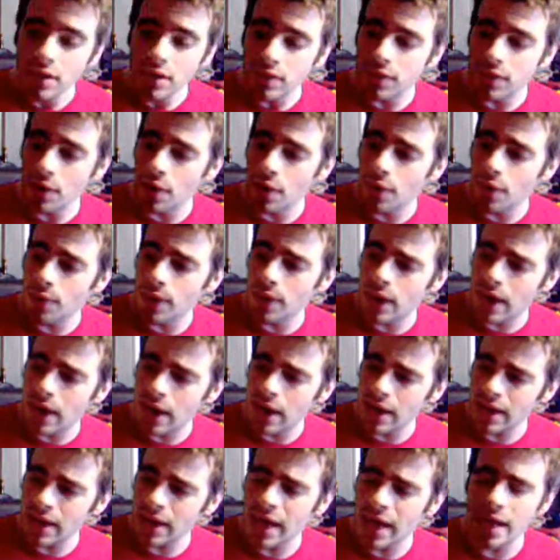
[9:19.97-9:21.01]
So uh,
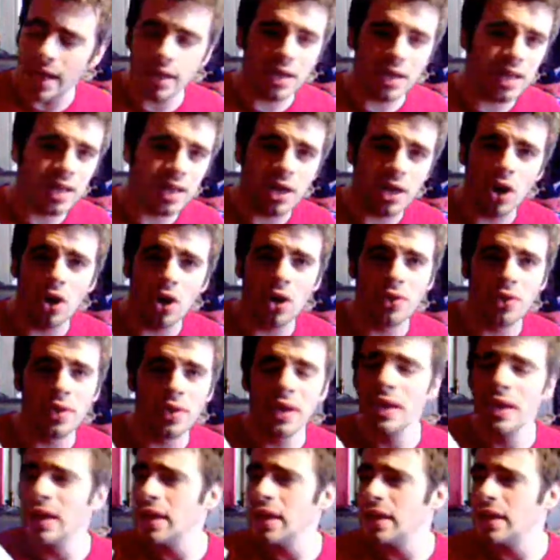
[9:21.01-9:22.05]
again, the cult,
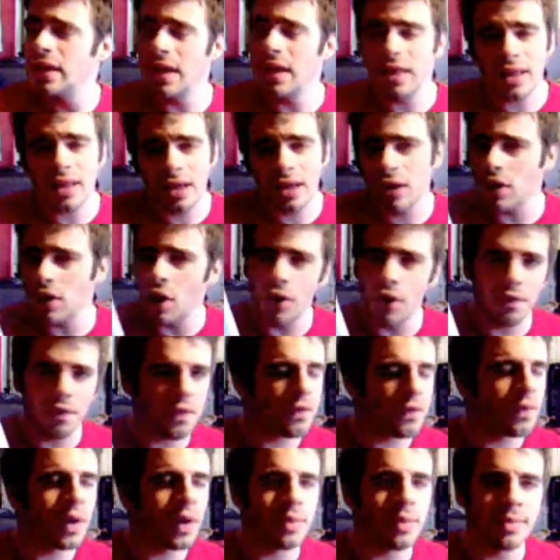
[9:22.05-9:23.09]
nothing
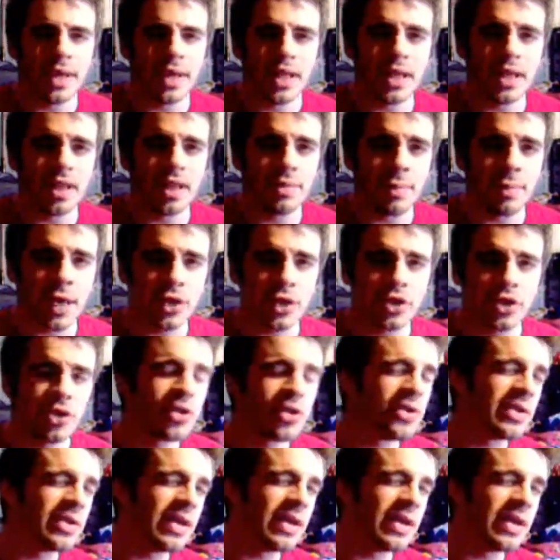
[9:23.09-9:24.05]
overwhelmingly special.